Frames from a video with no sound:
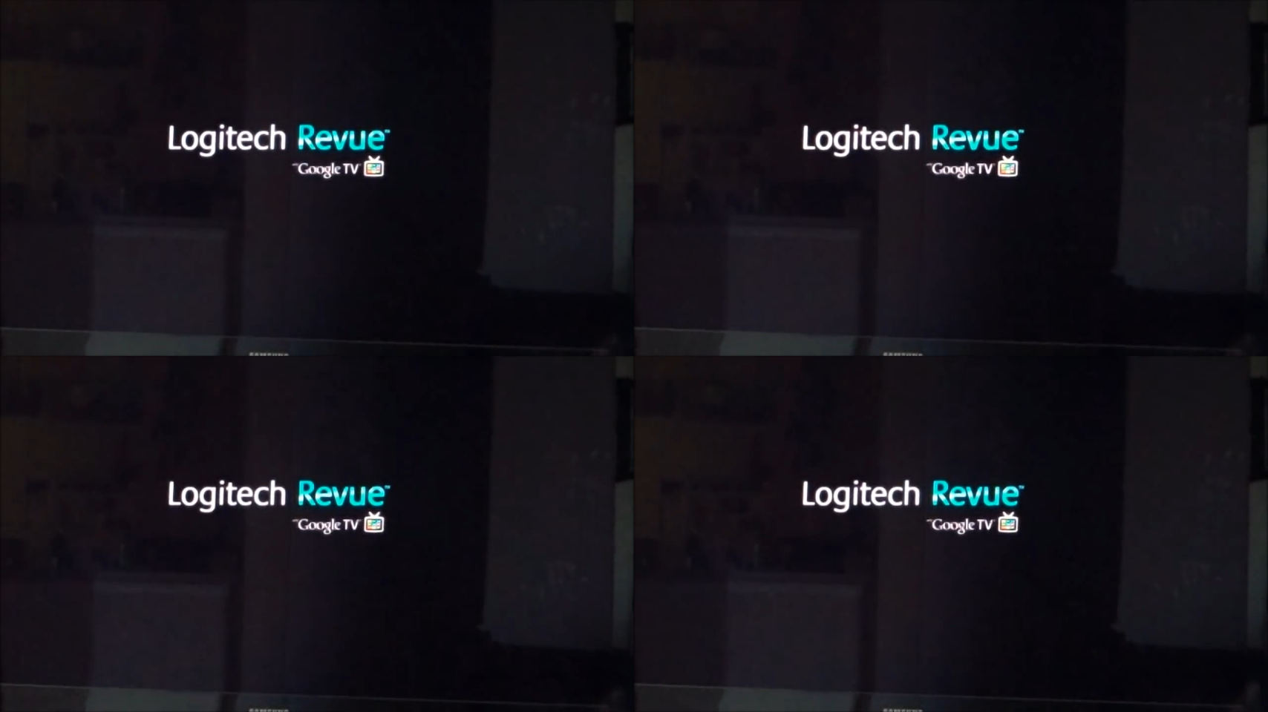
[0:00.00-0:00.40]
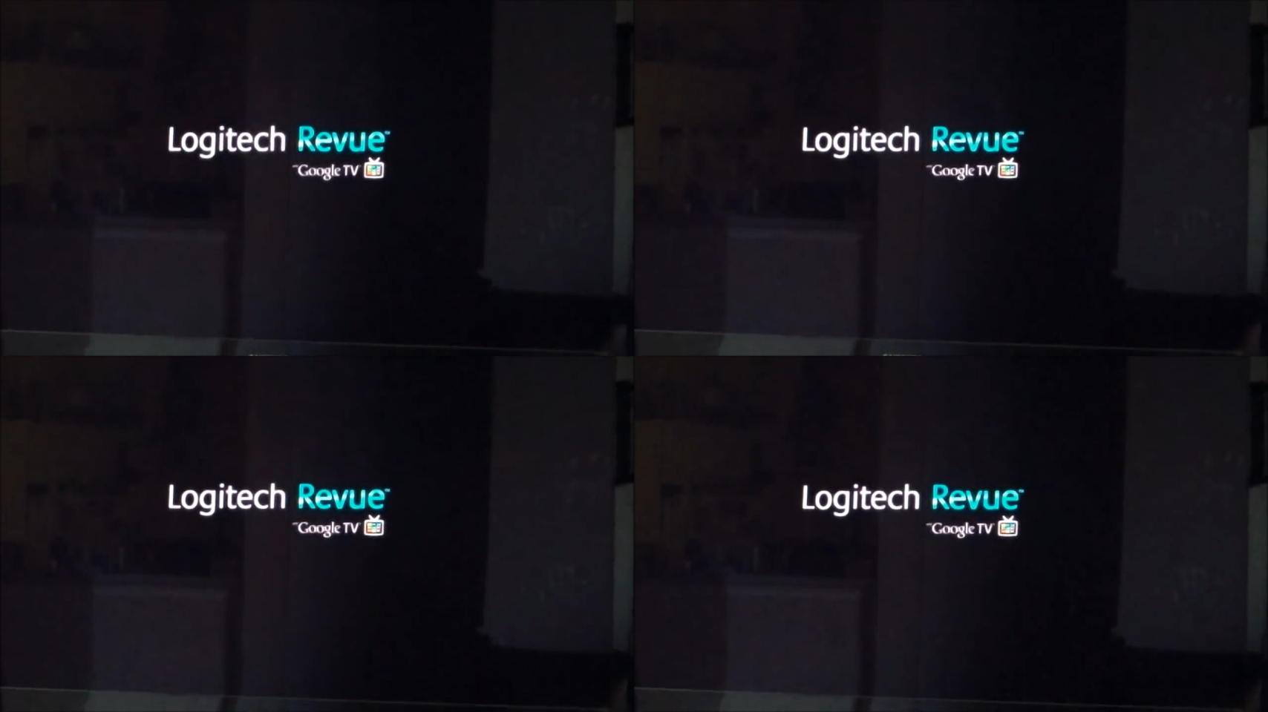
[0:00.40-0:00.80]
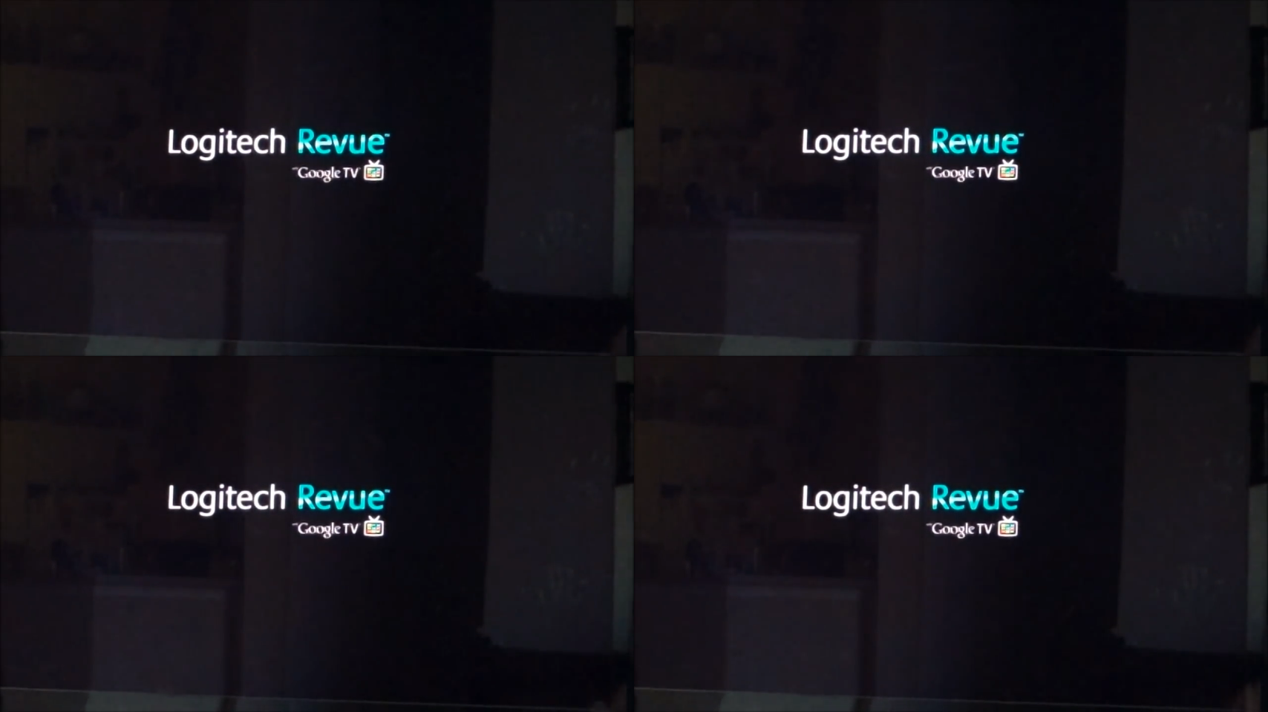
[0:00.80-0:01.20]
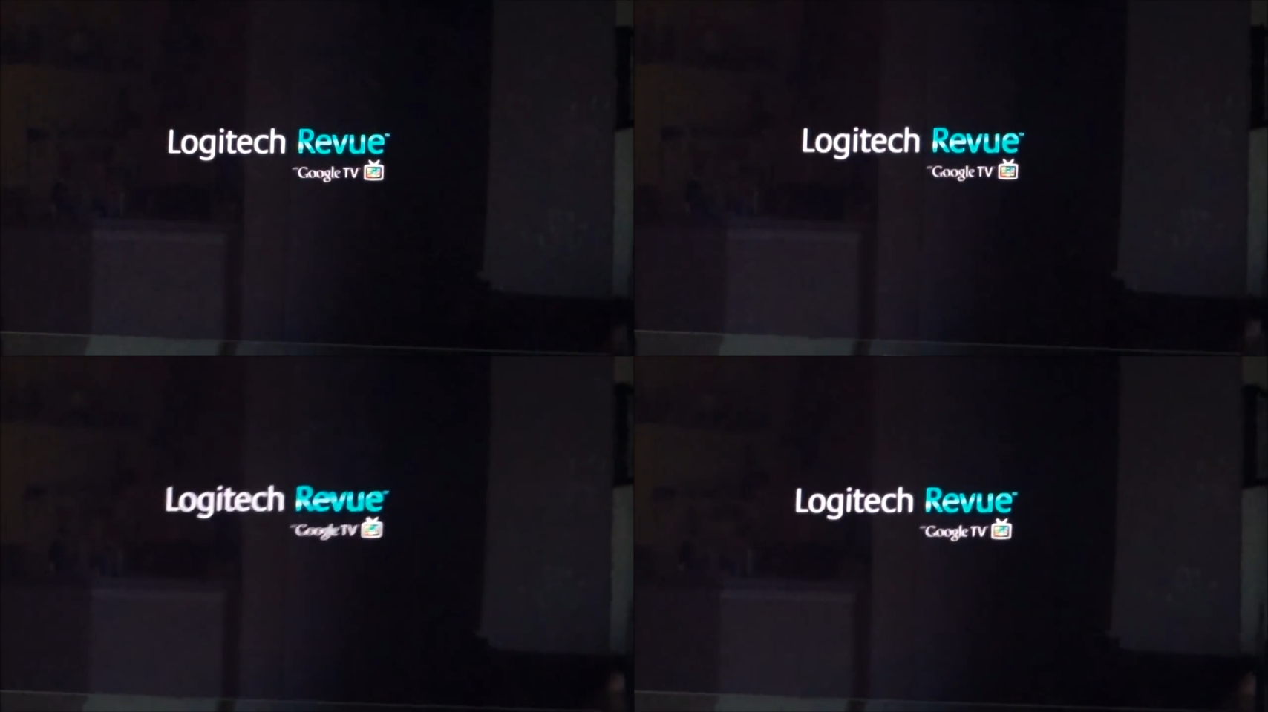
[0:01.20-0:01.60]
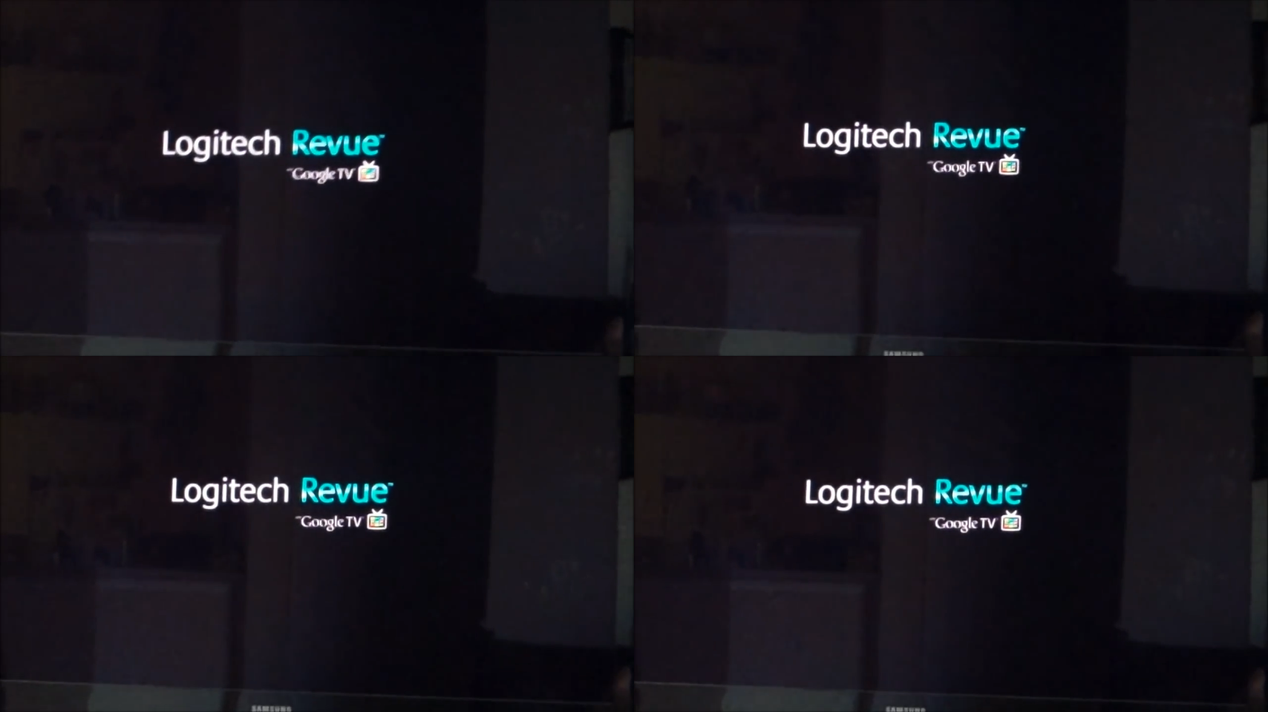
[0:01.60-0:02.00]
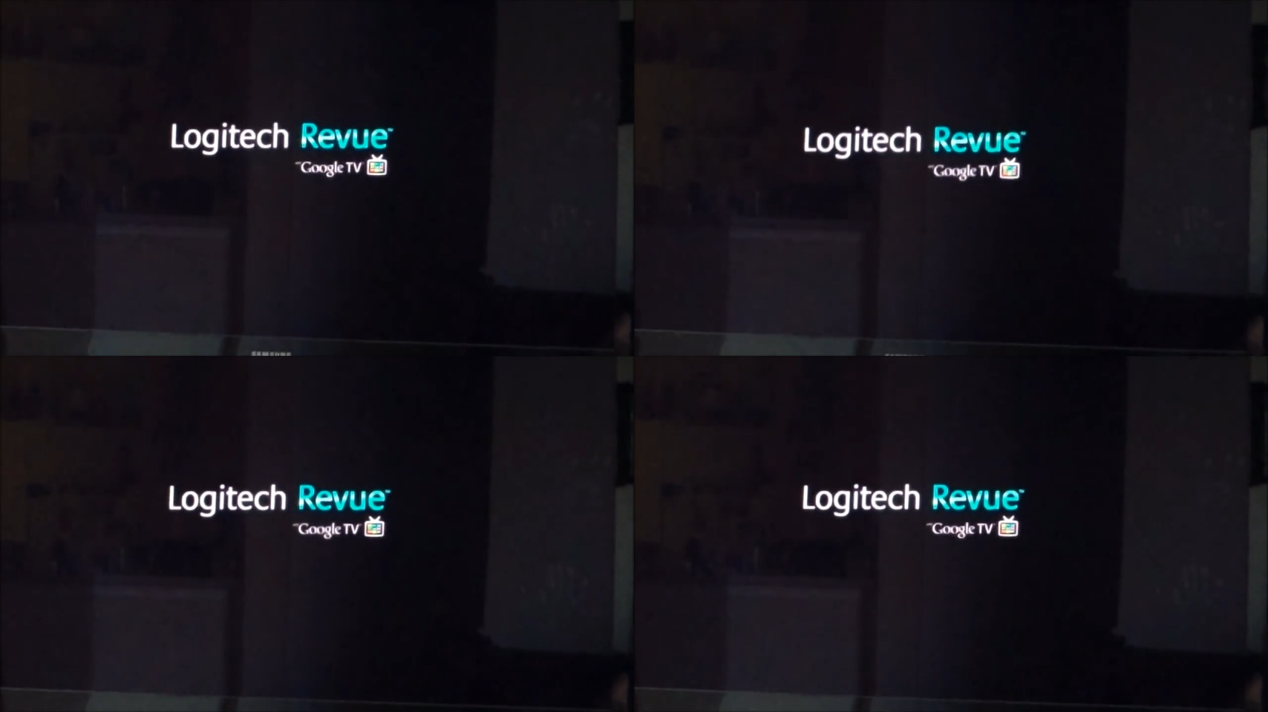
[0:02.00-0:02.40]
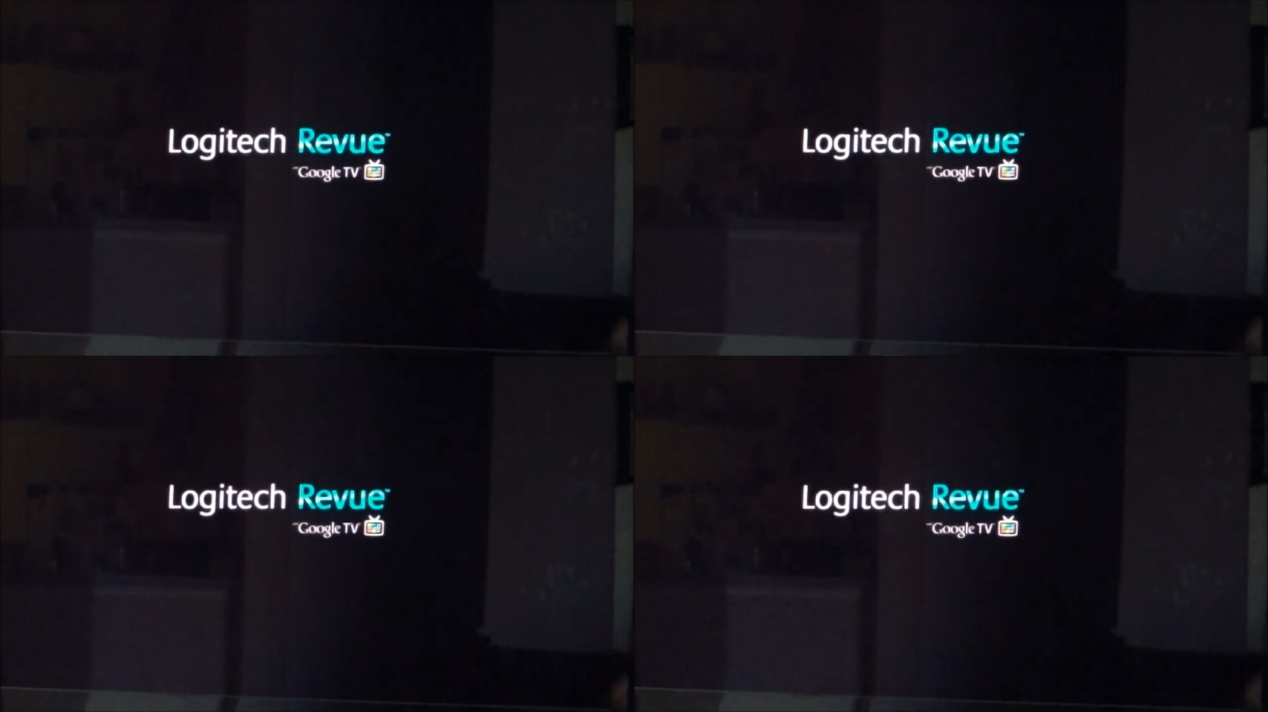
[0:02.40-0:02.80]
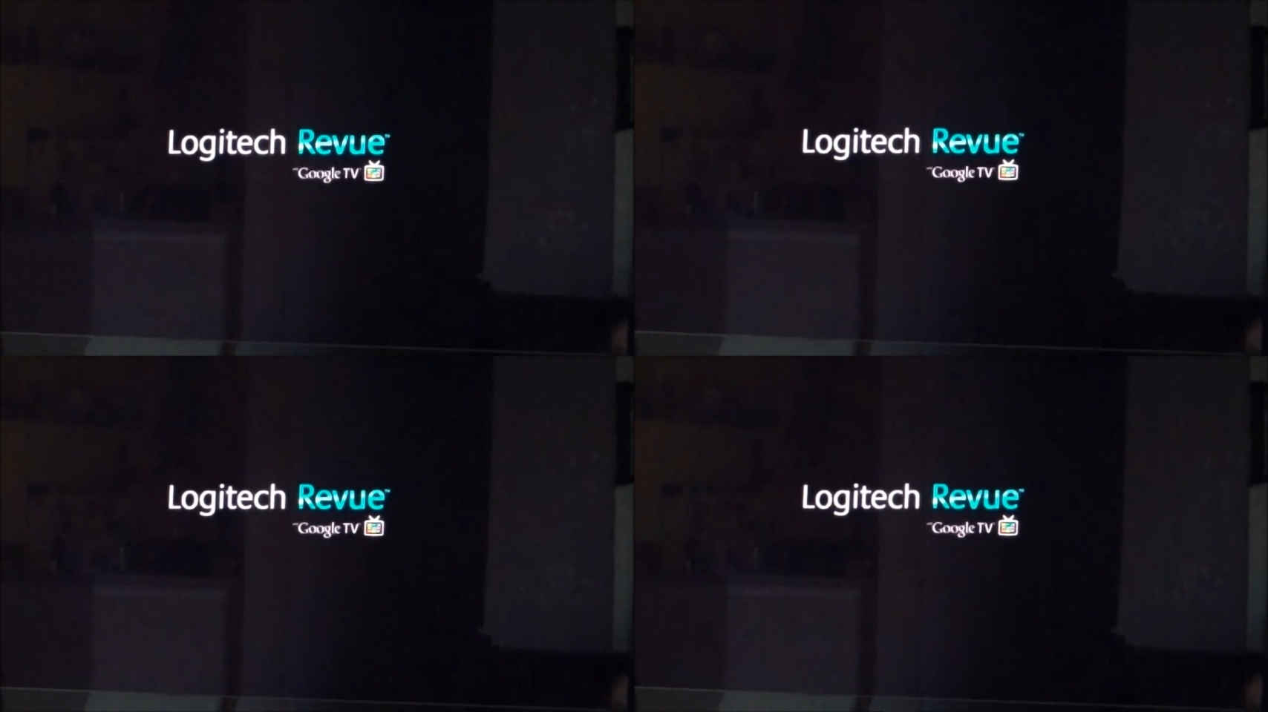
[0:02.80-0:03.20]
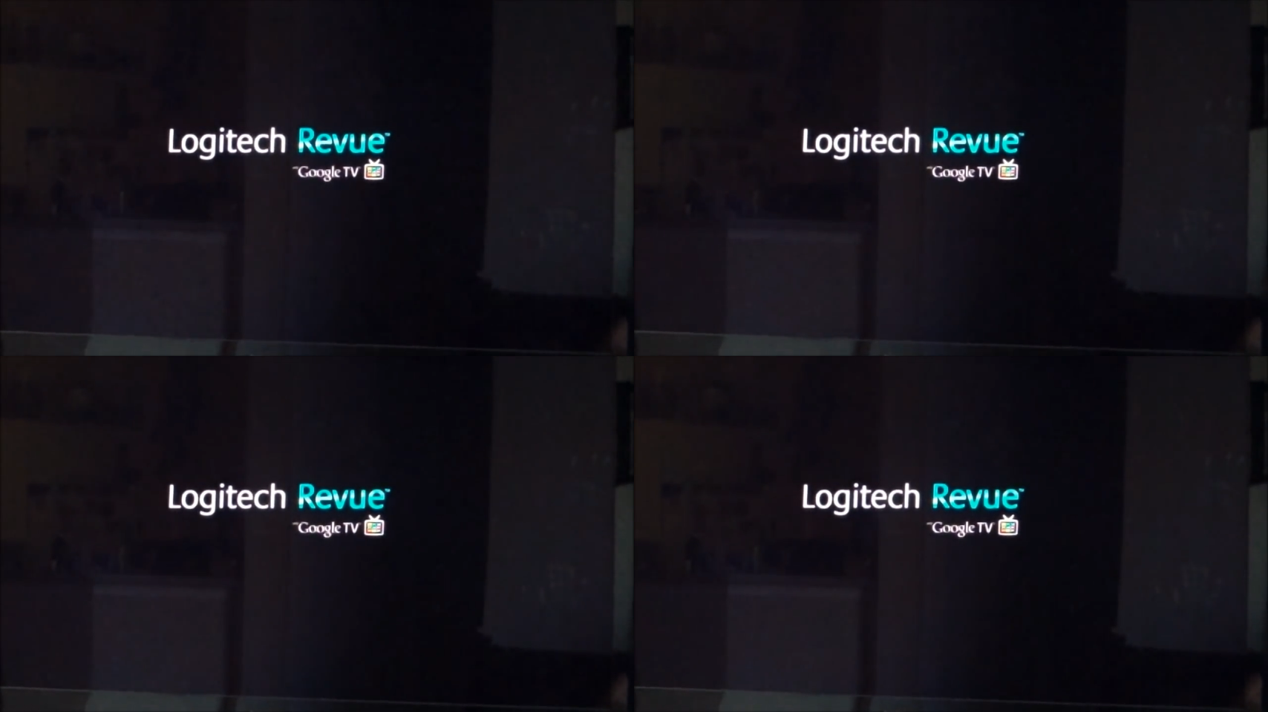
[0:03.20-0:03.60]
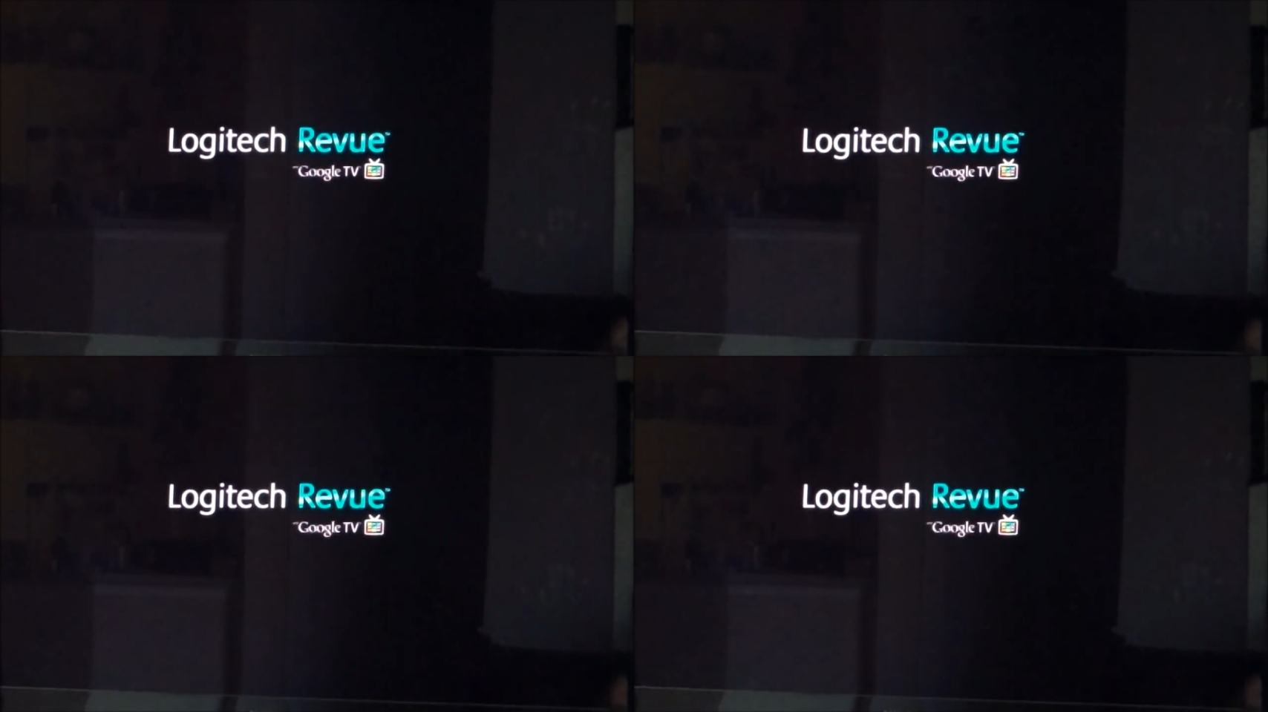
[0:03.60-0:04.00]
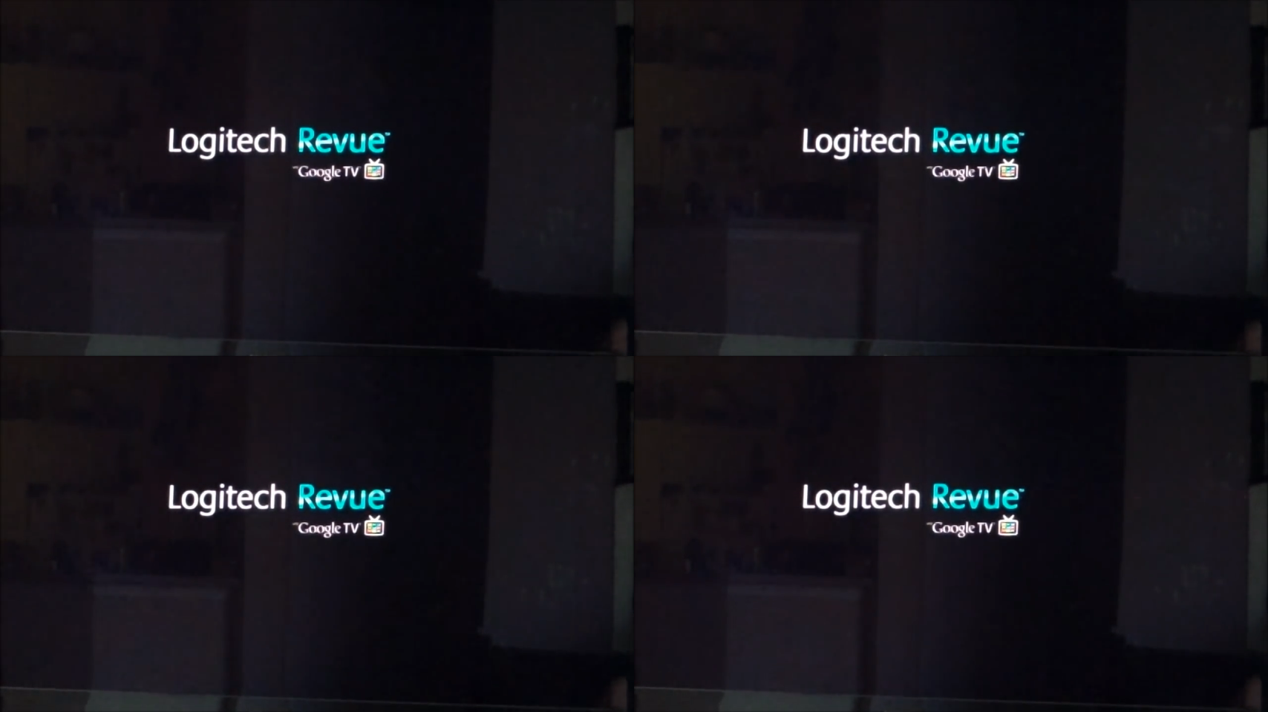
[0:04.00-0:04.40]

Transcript: (no speaker visible)